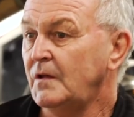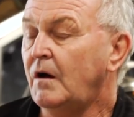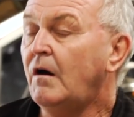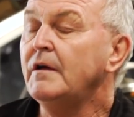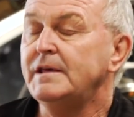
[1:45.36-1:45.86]

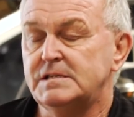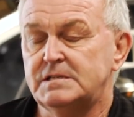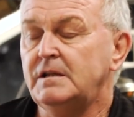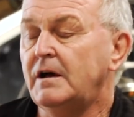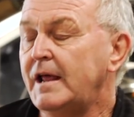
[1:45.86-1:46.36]
Oh yes,
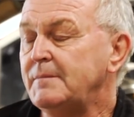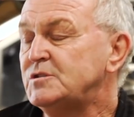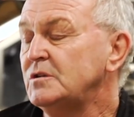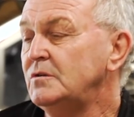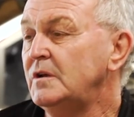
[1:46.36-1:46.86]
no,
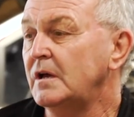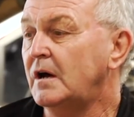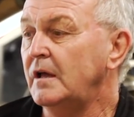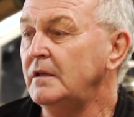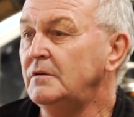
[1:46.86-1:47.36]
absolutely.
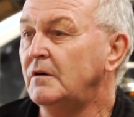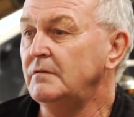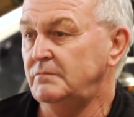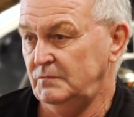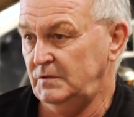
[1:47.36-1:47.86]

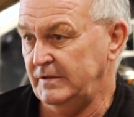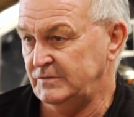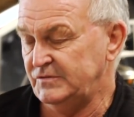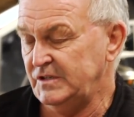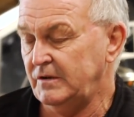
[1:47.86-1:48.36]
As
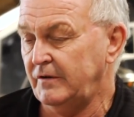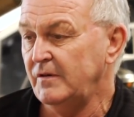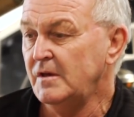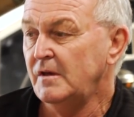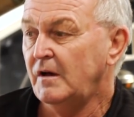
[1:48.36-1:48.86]
you said,
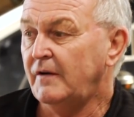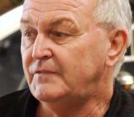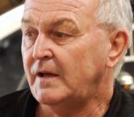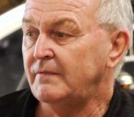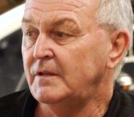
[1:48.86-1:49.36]
I've
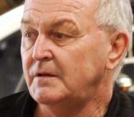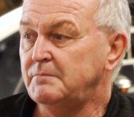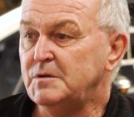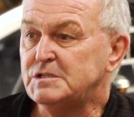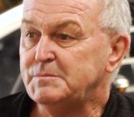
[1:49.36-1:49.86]
done the
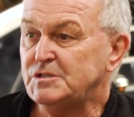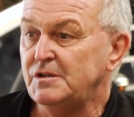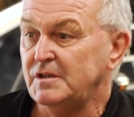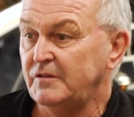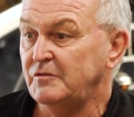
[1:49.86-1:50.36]
Mitsubishi
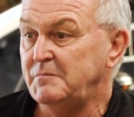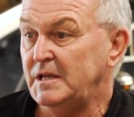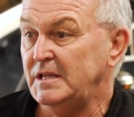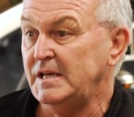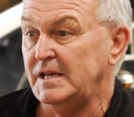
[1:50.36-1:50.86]
thing for
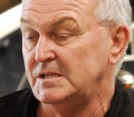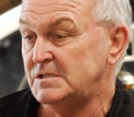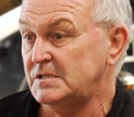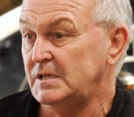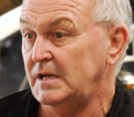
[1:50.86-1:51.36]
many
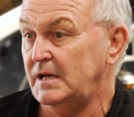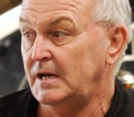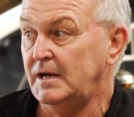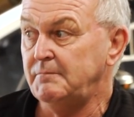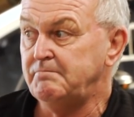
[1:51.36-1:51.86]
years.
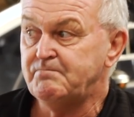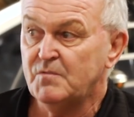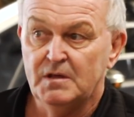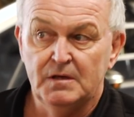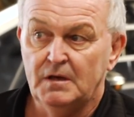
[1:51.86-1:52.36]

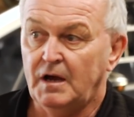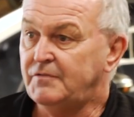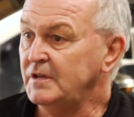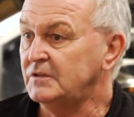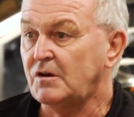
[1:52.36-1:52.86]
I
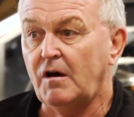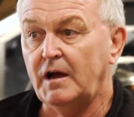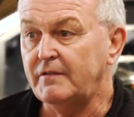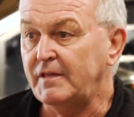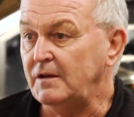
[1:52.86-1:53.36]
think at the
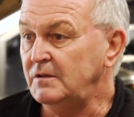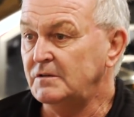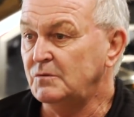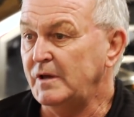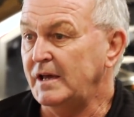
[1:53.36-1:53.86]
height of that,
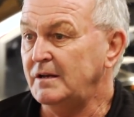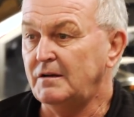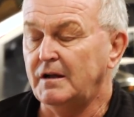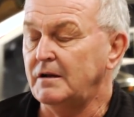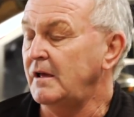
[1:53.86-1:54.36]
we had,
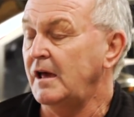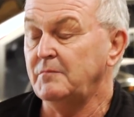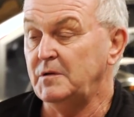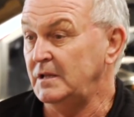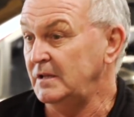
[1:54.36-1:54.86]
I don't know how
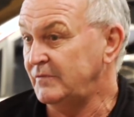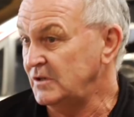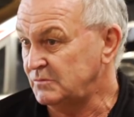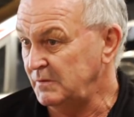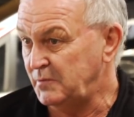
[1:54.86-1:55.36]
many
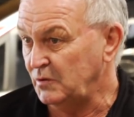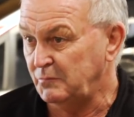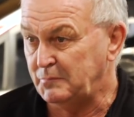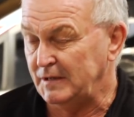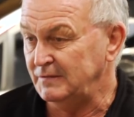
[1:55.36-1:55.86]
Evos we
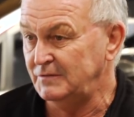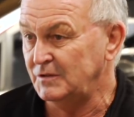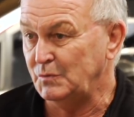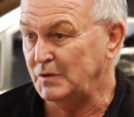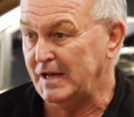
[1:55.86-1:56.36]
built, but
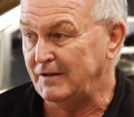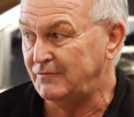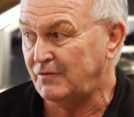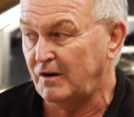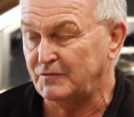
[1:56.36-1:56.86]
we had
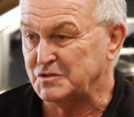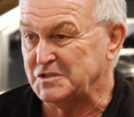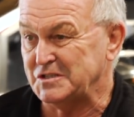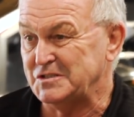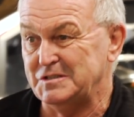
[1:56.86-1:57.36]
5 or
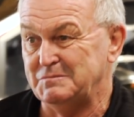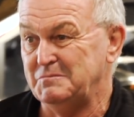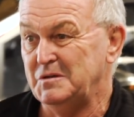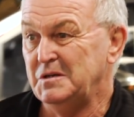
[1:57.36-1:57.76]
6 of them,